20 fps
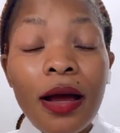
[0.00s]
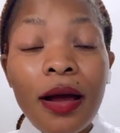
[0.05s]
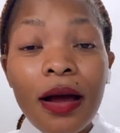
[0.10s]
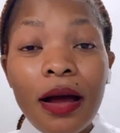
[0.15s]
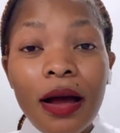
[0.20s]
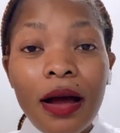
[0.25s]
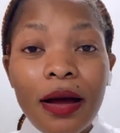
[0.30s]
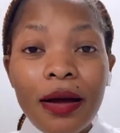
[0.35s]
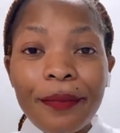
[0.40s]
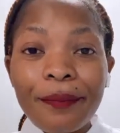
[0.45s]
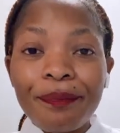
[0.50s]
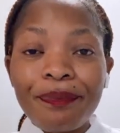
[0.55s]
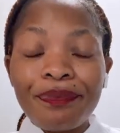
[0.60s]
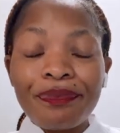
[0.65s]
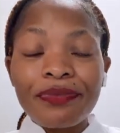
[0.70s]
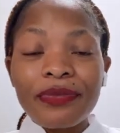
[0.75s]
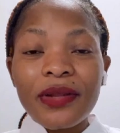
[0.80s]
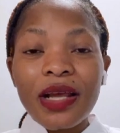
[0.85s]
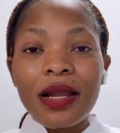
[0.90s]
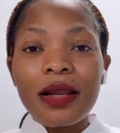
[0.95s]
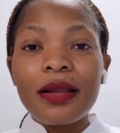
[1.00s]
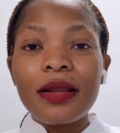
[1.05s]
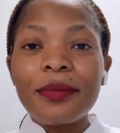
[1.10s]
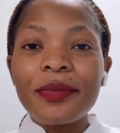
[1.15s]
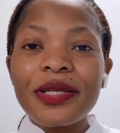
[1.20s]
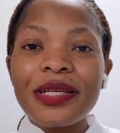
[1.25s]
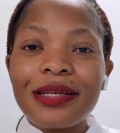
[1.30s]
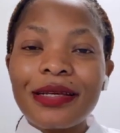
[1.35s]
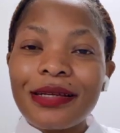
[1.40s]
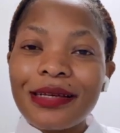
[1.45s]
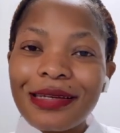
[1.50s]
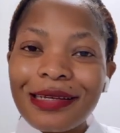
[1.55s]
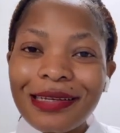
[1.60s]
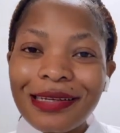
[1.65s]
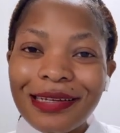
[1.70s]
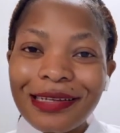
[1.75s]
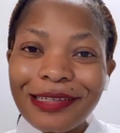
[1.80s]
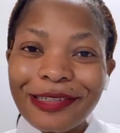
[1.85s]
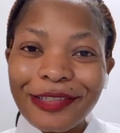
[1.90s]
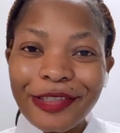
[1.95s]
Let me
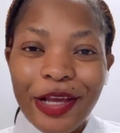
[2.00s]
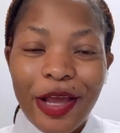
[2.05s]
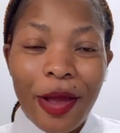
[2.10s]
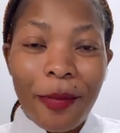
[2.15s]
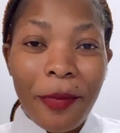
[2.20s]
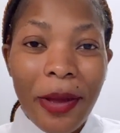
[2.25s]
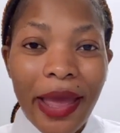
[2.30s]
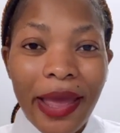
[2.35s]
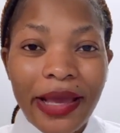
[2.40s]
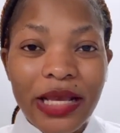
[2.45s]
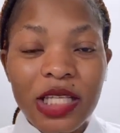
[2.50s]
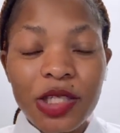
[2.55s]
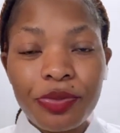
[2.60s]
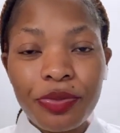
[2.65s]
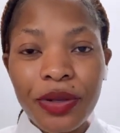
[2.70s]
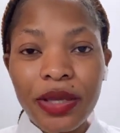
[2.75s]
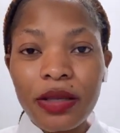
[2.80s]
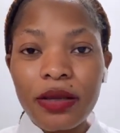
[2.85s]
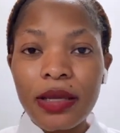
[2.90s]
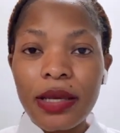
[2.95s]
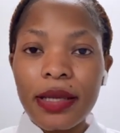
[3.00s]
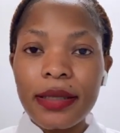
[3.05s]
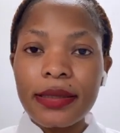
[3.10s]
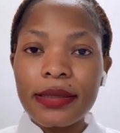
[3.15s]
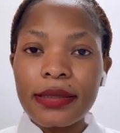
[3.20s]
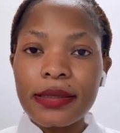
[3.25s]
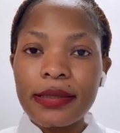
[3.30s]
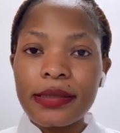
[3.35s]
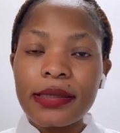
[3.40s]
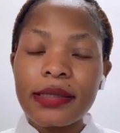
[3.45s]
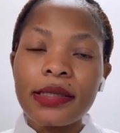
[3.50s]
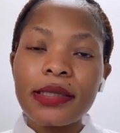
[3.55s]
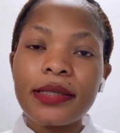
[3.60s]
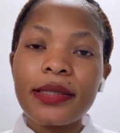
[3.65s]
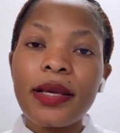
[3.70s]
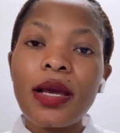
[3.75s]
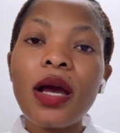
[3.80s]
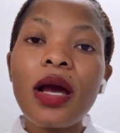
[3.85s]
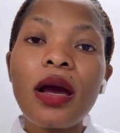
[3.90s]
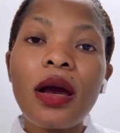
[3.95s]
share my experience
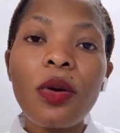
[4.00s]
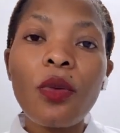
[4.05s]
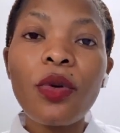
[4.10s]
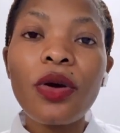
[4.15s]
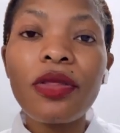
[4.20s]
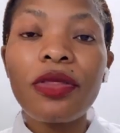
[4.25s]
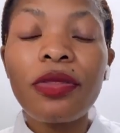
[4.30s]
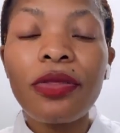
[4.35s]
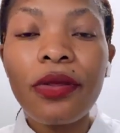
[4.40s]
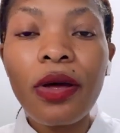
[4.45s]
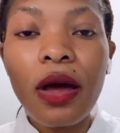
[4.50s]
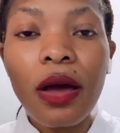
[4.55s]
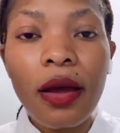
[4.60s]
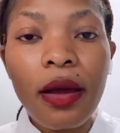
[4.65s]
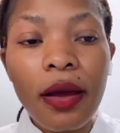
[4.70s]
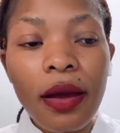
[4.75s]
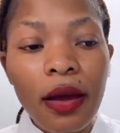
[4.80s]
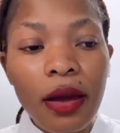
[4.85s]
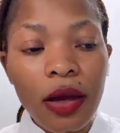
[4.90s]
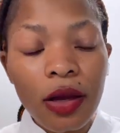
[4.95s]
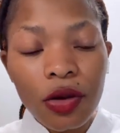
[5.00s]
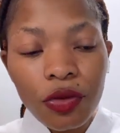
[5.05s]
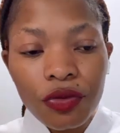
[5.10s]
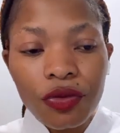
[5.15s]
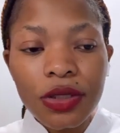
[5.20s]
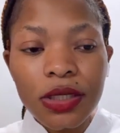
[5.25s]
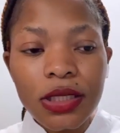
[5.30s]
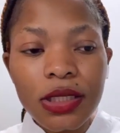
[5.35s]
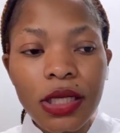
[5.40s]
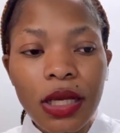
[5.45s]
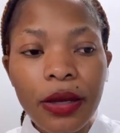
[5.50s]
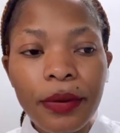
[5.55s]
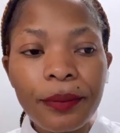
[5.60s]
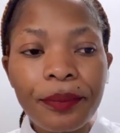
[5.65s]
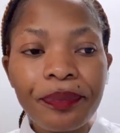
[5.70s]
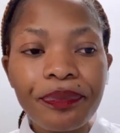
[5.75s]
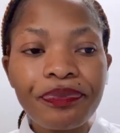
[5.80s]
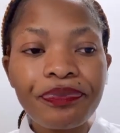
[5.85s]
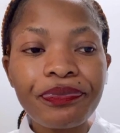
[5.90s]
with Grisa.